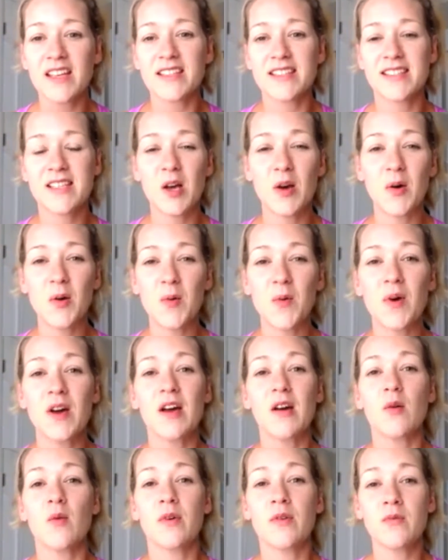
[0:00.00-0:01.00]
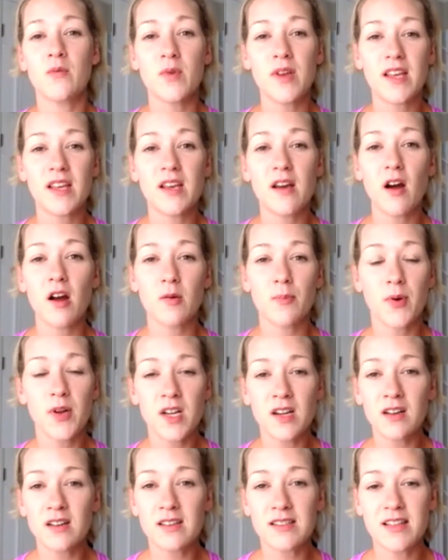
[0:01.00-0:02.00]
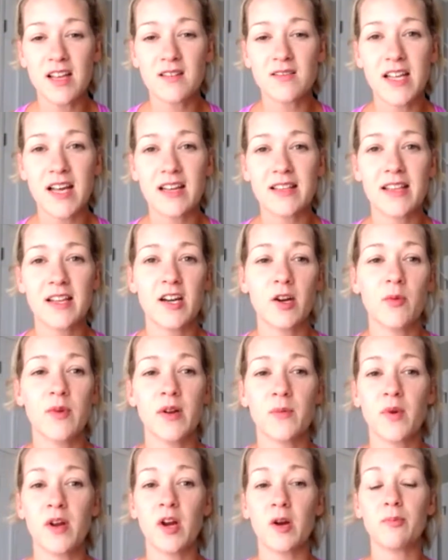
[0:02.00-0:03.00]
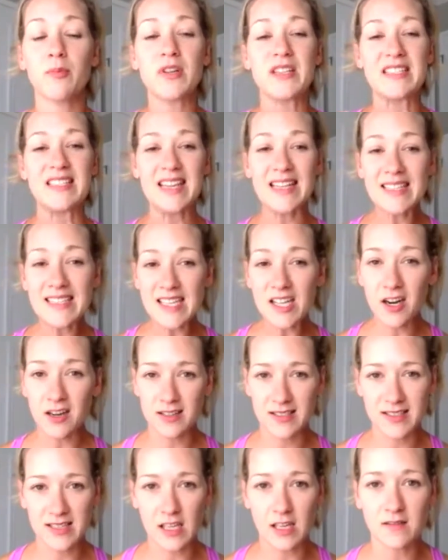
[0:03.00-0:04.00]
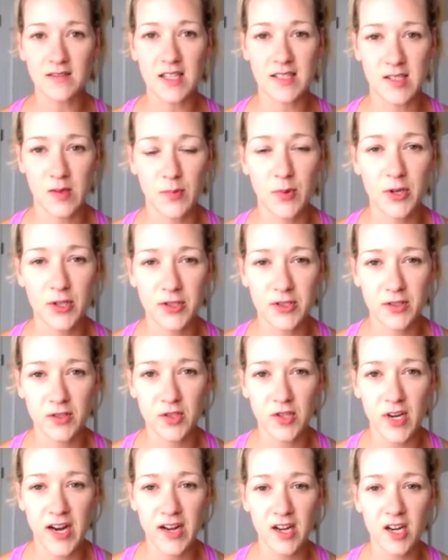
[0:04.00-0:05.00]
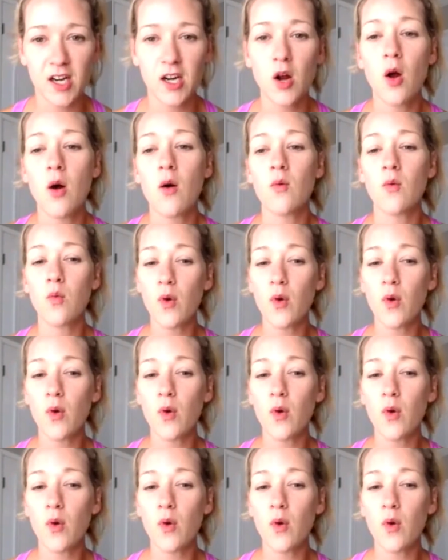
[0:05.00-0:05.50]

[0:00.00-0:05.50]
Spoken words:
So when we are putting ourselves out there, when we are presenting ourselves as a personal trainer,